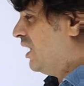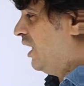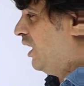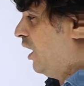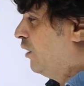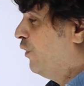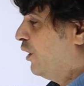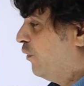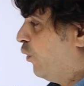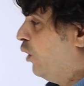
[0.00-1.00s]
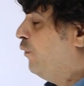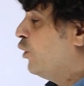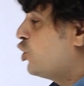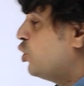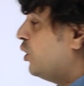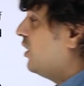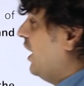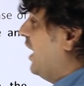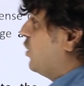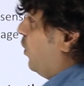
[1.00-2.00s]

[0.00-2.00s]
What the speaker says: like an infinitive form? For sure, it has